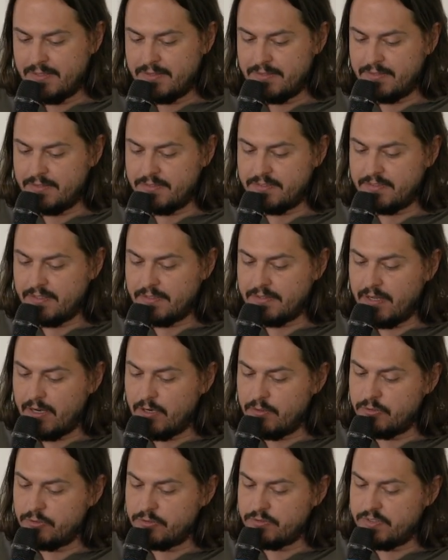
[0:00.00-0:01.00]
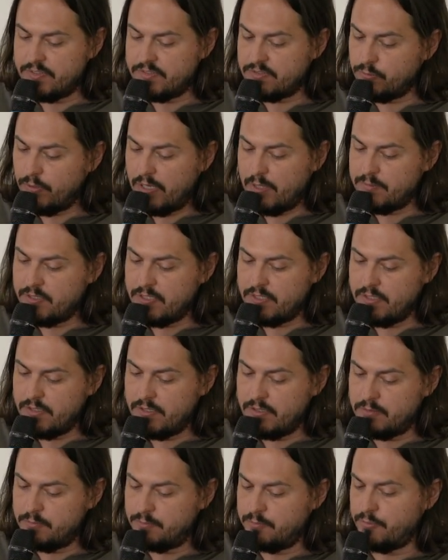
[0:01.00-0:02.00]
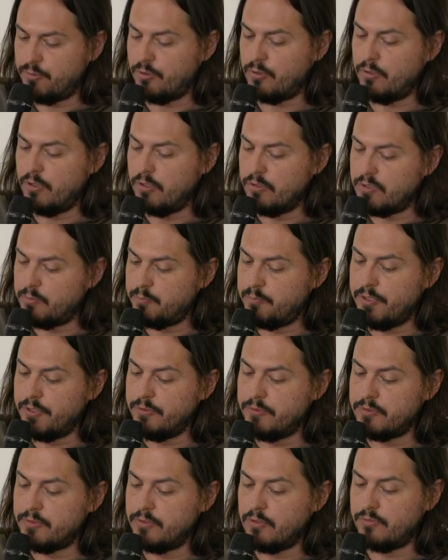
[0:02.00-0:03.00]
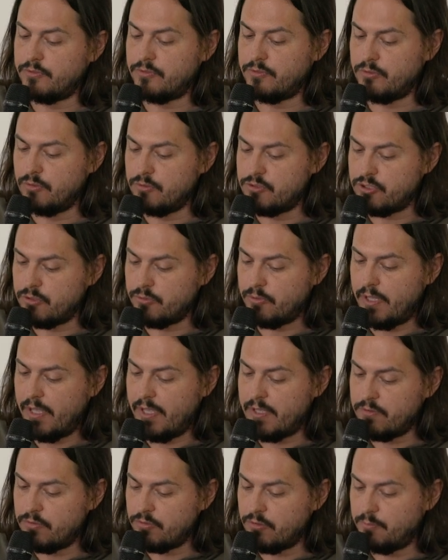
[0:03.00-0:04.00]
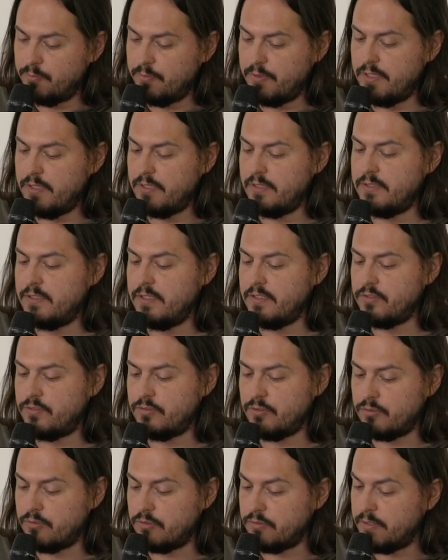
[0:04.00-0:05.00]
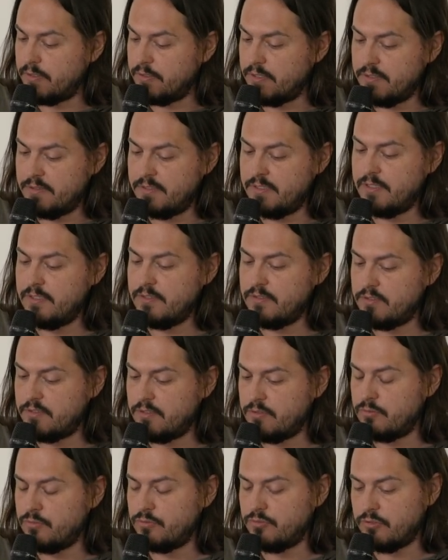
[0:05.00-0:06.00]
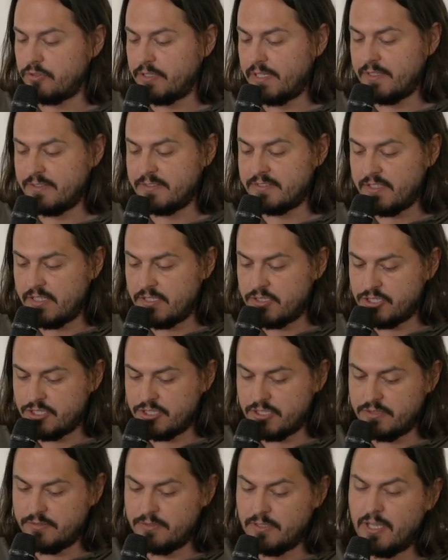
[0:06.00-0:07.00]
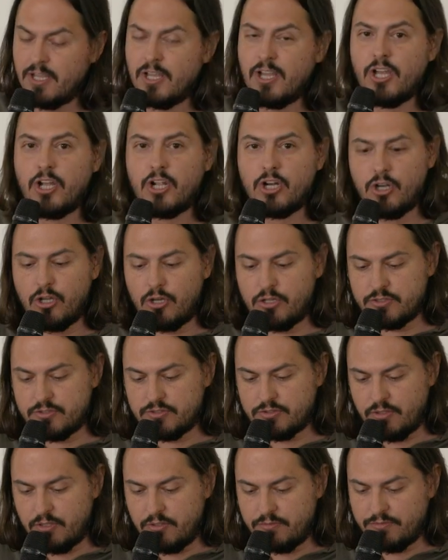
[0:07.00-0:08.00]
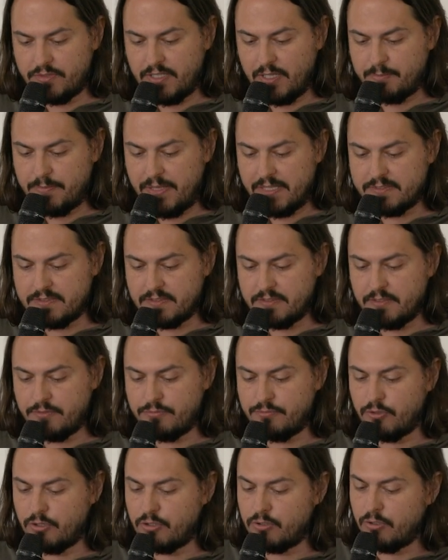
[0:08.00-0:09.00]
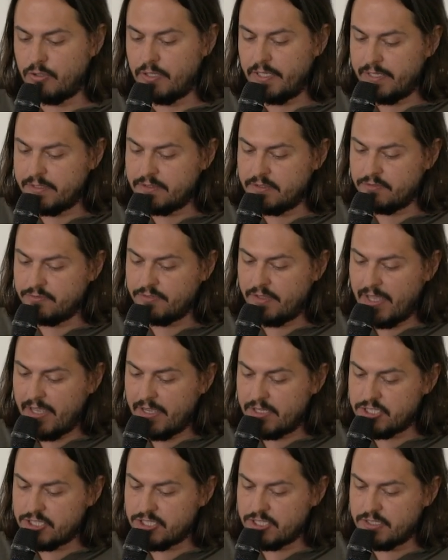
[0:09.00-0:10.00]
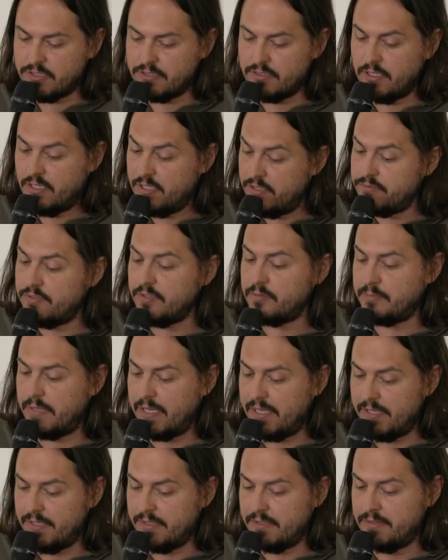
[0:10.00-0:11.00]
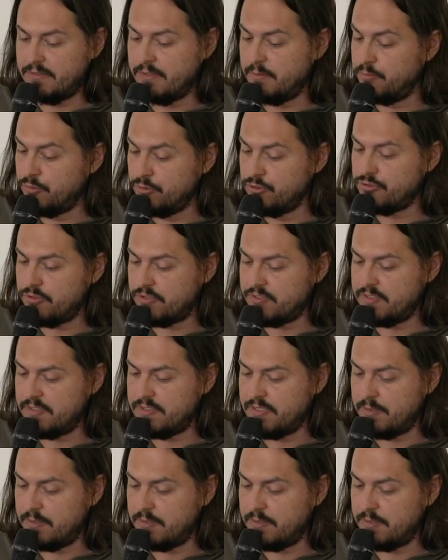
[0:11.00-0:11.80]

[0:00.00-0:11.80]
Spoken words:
The scenario described here, prolonged period of social entropy, deinstitutionalization, loss of capacity for collective action, even by the bourgeoisie